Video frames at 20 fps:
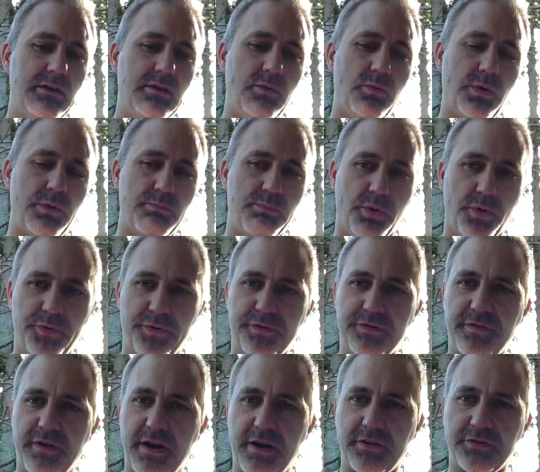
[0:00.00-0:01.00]
When bolter
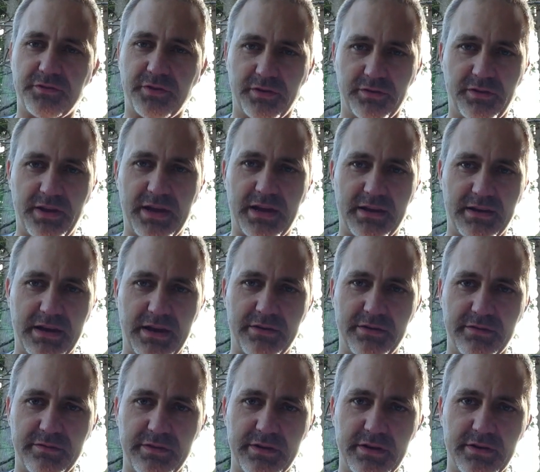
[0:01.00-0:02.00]
fires start taking down
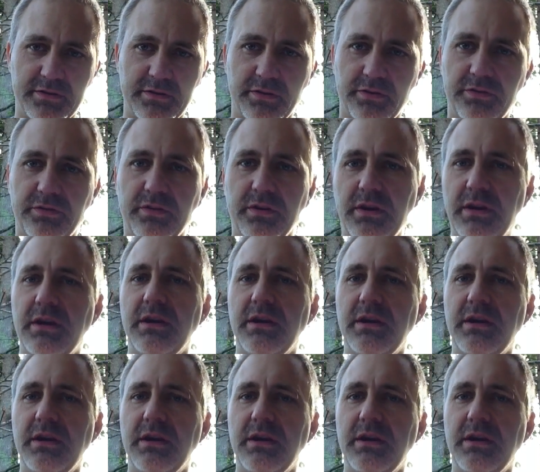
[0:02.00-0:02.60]
your vehicles,